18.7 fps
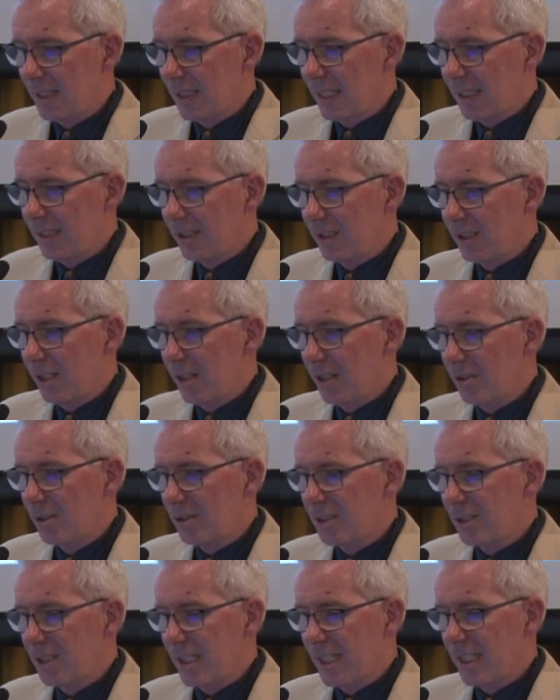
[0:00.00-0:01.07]
and
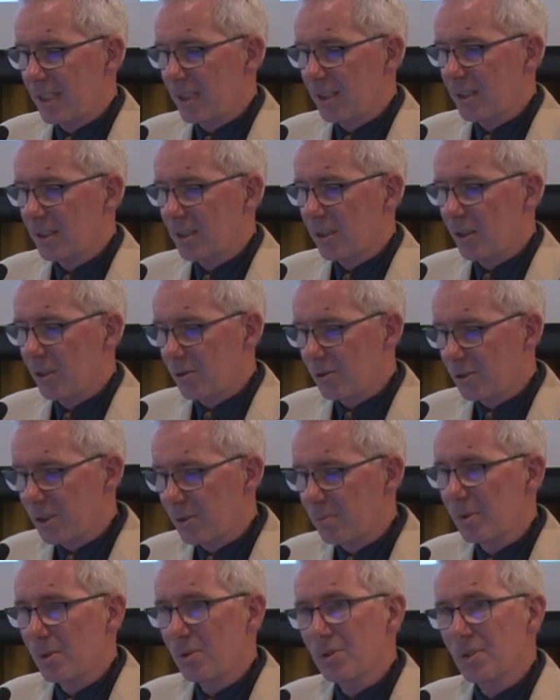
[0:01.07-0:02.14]
acknowledge their
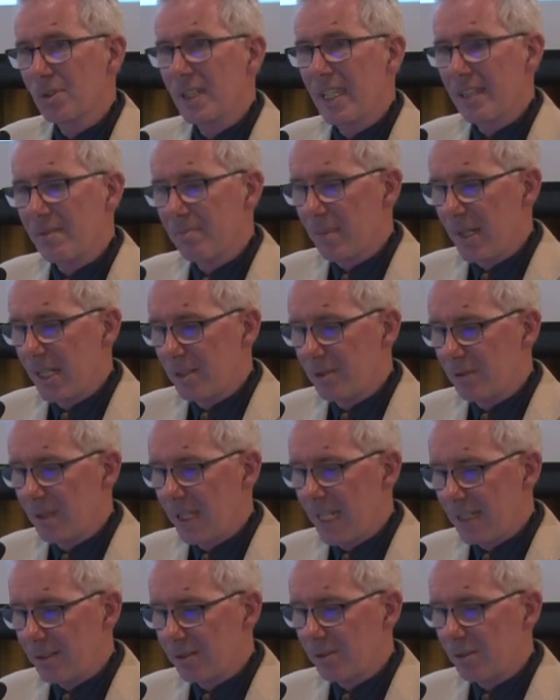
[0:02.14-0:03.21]
contribution they have made to
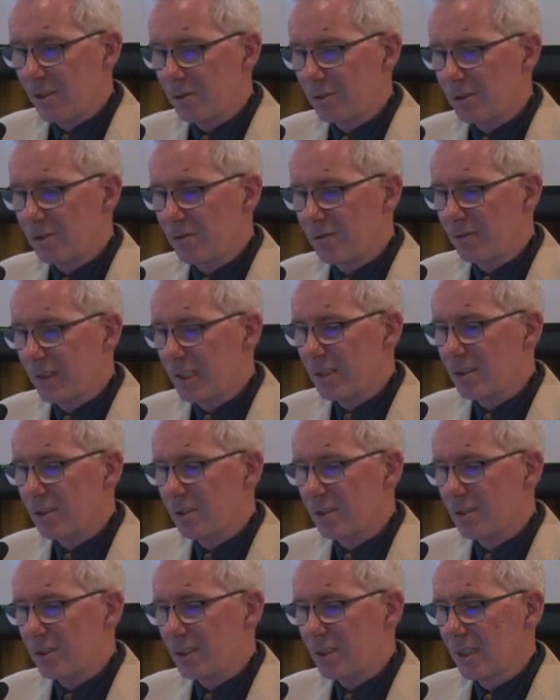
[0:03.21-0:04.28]
agricultural
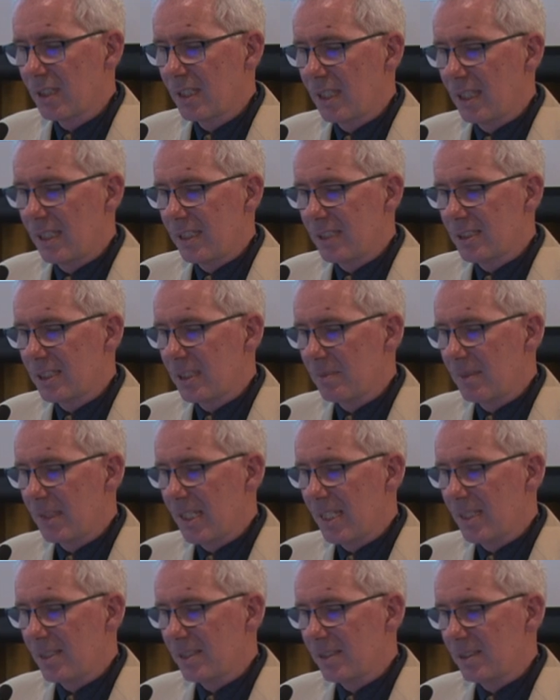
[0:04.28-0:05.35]
research and
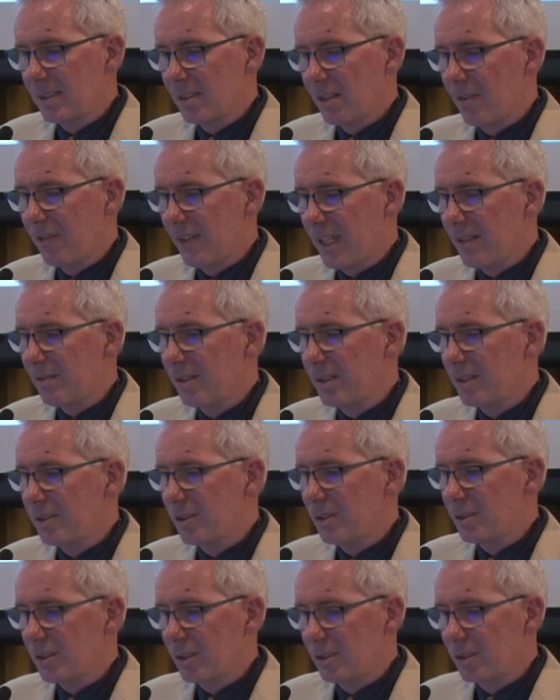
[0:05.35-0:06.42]
dissemination of that
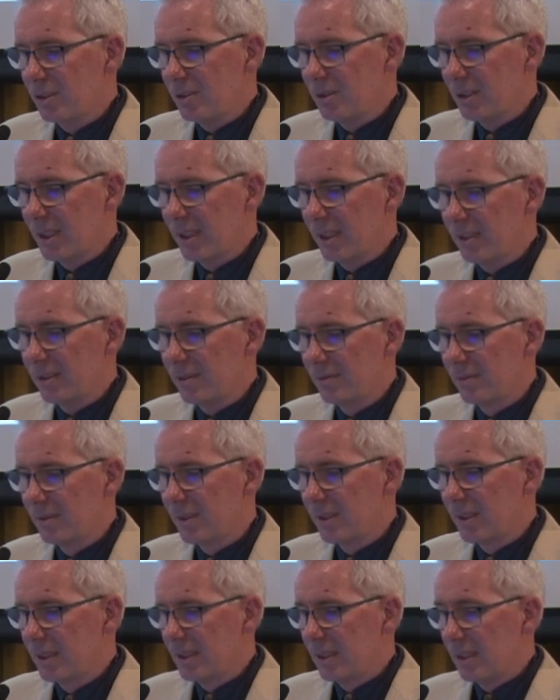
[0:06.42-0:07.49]
research in New Zealand.
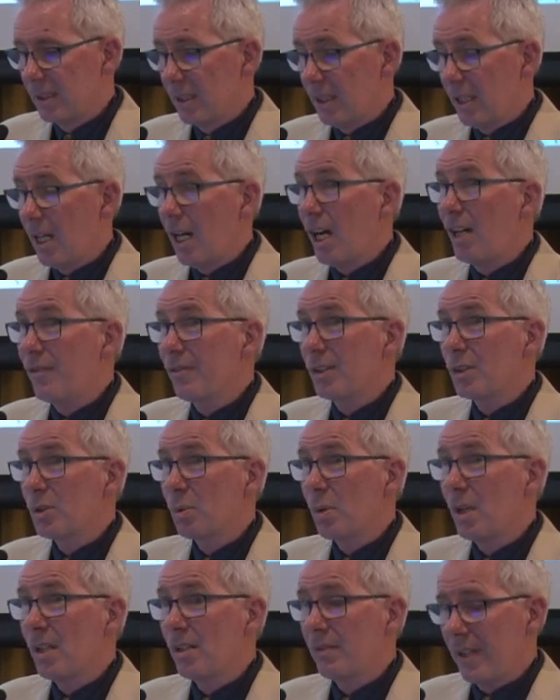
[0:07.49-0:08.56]
Over
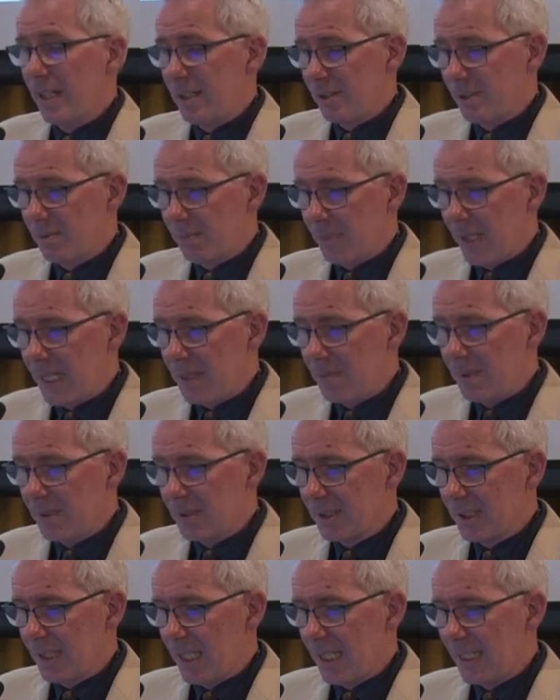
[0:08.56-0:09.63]
1,200
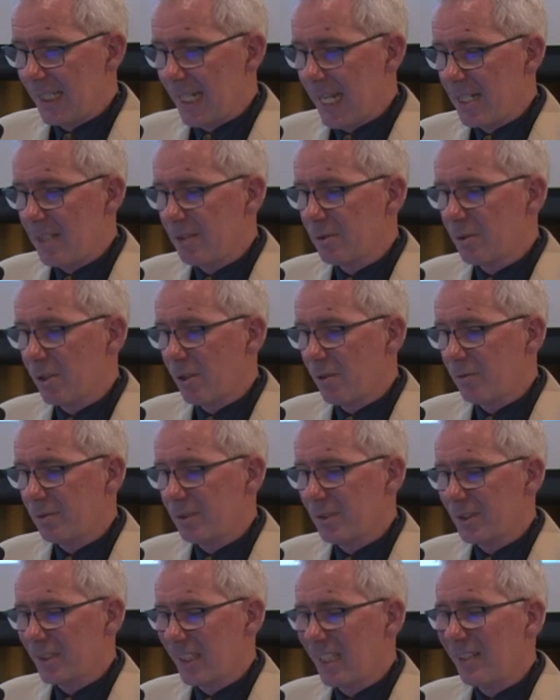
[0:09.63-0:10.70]
papers and an annual
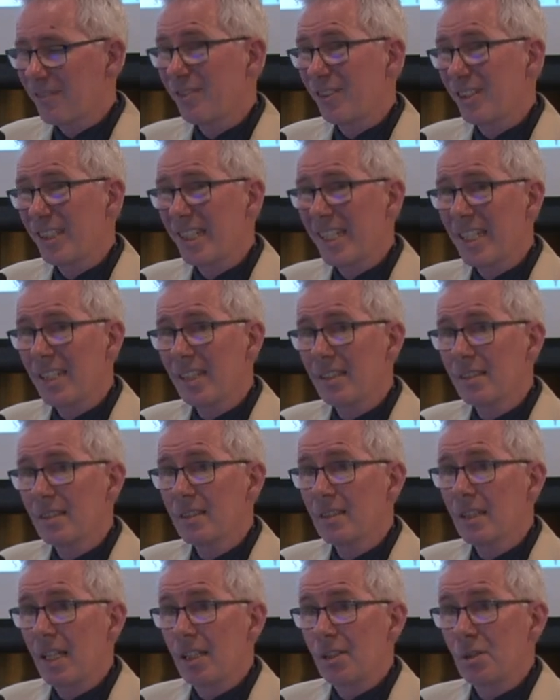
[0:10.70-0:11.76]
conference every year
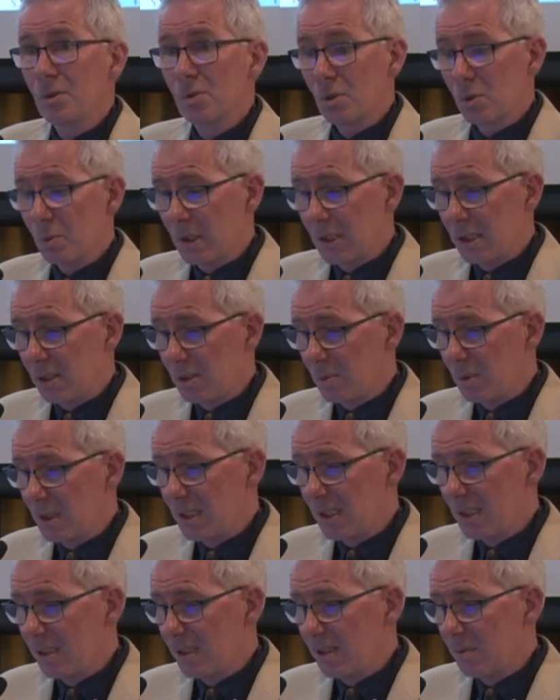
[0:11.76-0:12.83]
until
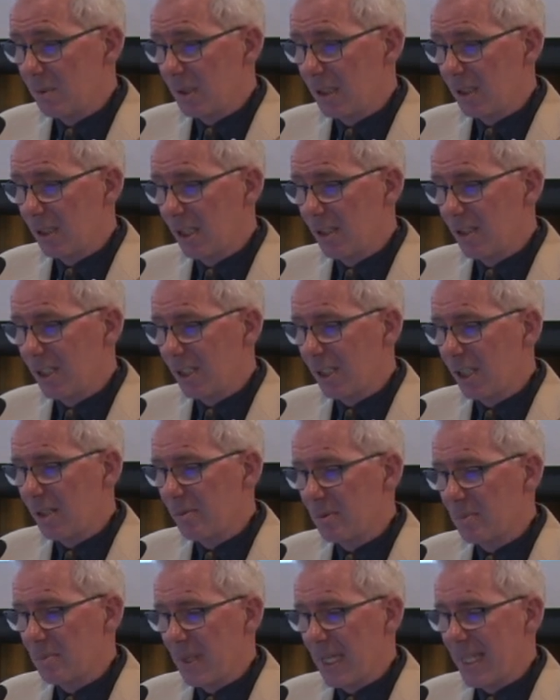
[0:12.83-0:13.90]
2020, when glo the
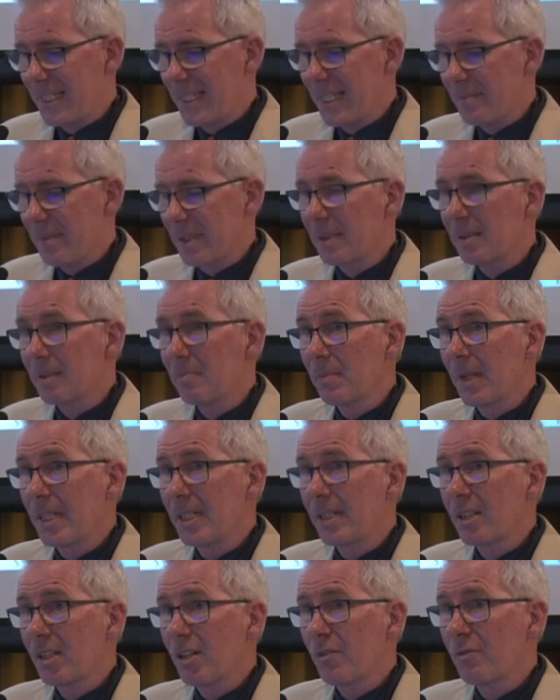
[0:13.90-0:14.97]
global pandemic made a
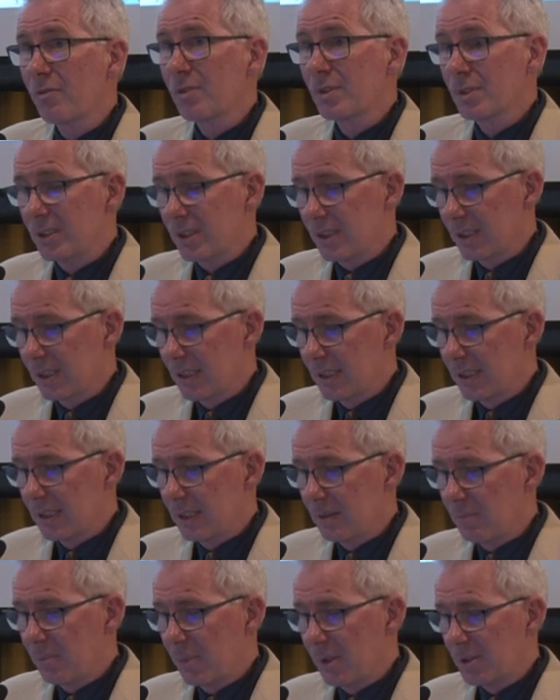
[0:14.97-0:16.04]
conference
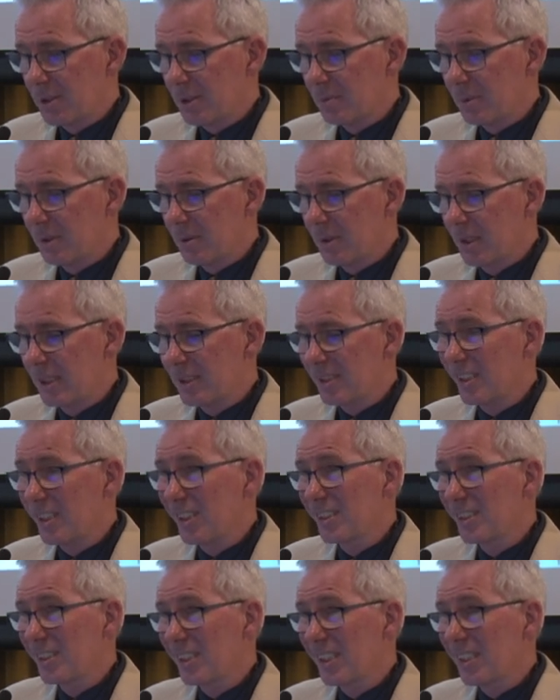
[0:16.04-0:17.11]
impossible, is an
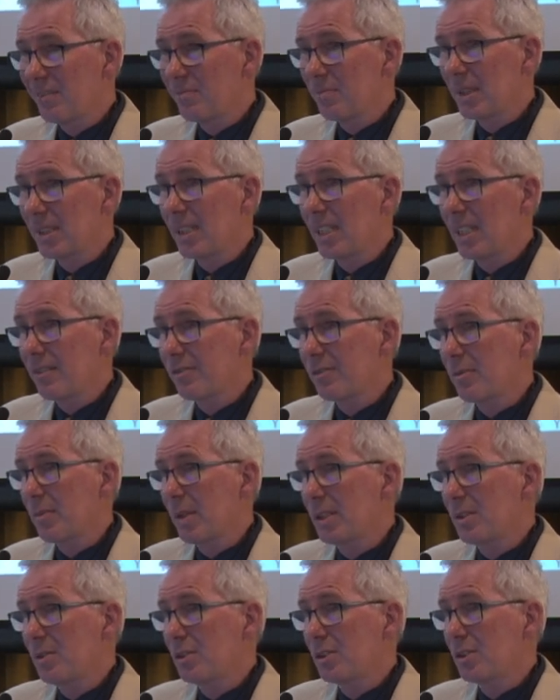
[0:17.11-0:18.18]
achievement
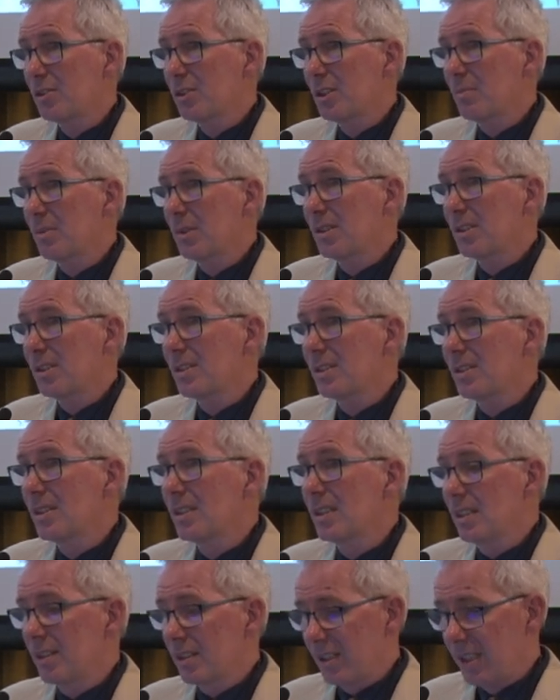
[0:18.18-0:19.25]
everyone who contributed
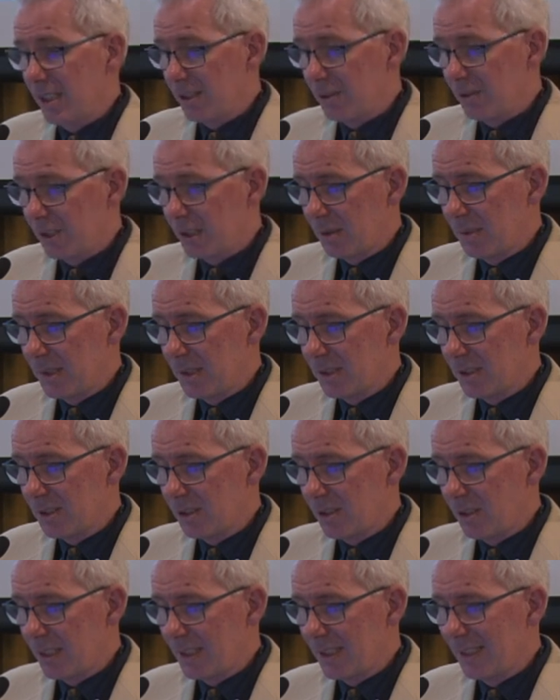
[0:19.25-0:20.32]
to the Agronomy
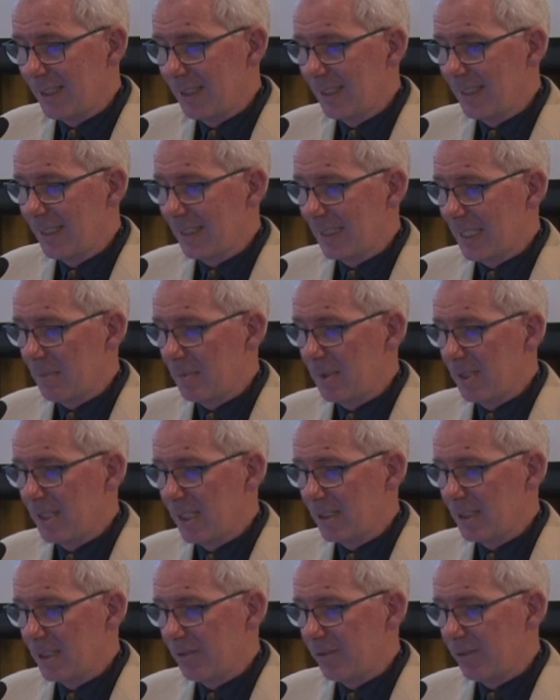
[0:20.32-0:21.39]
Society can be
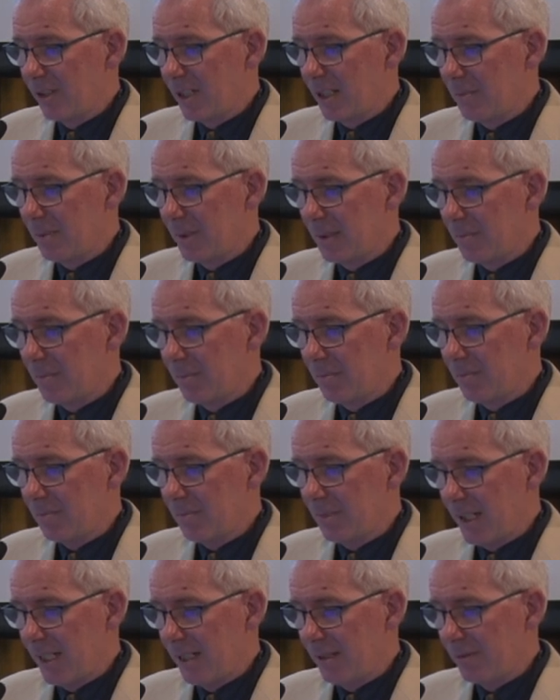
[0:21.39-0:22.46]
justifiably
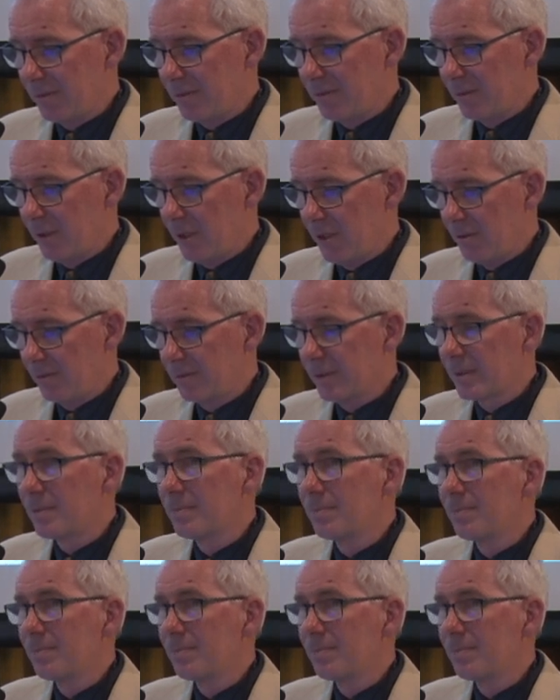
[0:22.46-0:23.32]
proud of.